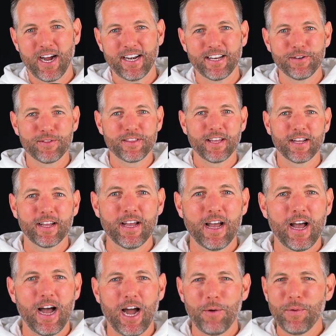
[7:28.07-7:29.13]
and you think,
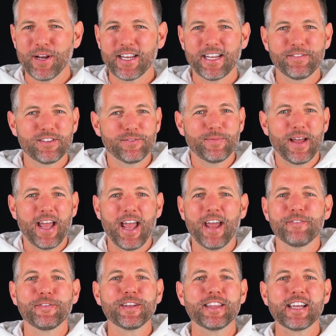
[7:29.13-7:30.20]
I want to give them
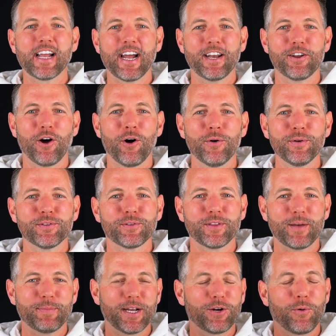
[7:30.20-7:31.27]
everything I know so
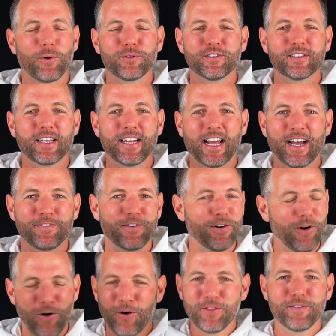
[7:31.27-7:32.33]
that my course is going to have
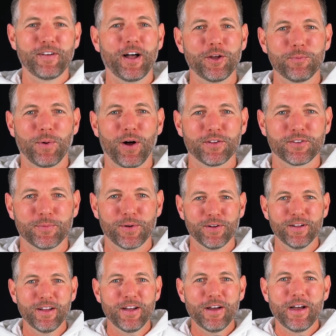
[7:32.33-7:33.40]
all the value
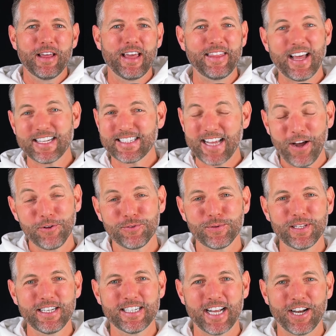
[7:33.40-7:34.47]
possible. And that sounds
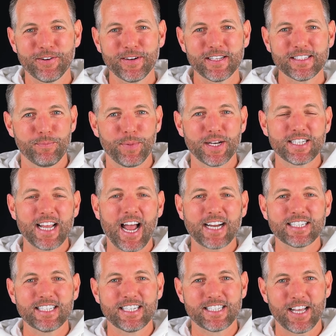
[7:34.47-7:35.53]
really generous, but it's
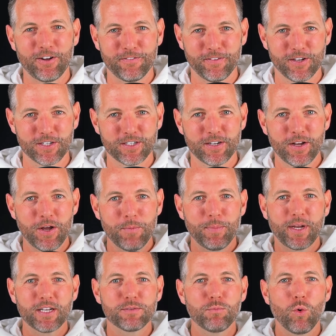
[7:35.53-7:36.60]
actually selfish
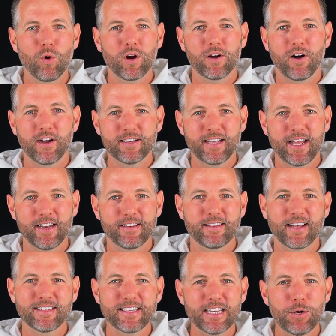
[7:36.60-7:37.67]
because more content
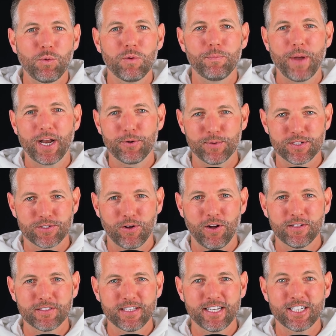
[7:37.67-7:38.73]
doesn't equal better
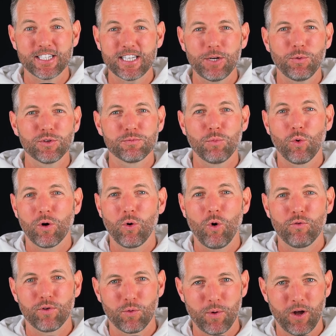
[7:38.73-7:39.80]
results. It just equals more
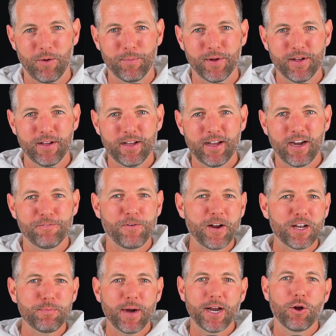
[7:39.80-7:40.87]
overwhelm. A
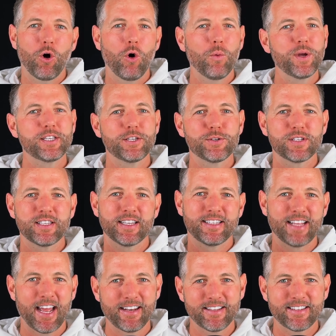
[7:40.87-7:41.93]
friend of mine always uses the
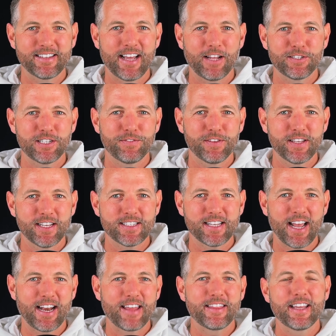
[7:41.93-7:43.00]
dentist analogy for this,
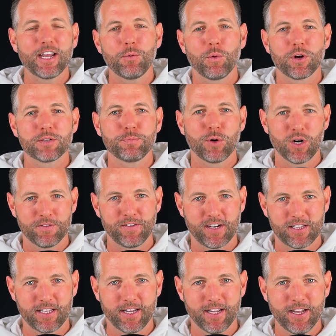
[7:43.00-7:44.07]
and I think it works
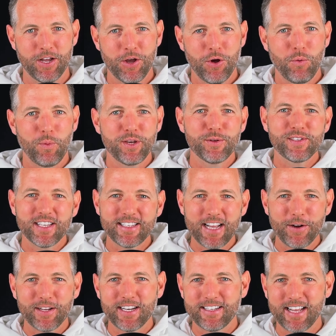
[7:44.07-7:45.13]
perfectly. When you sit
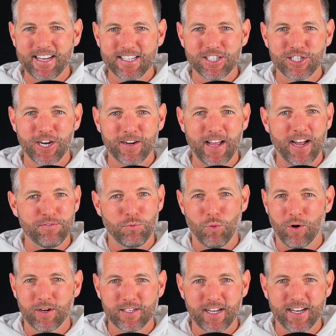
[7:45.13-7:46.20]
down in a dentist chair to have
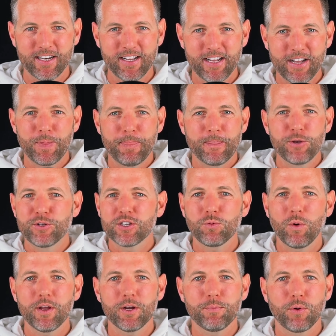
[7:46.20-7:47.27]
work done, you just
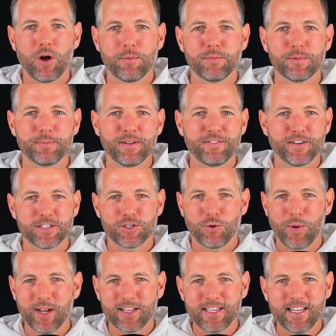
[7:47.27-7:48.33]
want your problem to be fixed
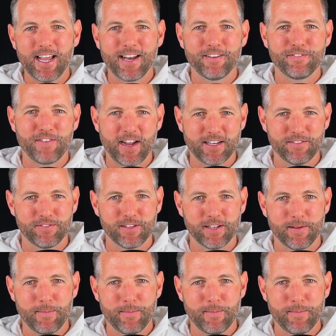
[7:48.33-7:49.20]
quickly and effectively.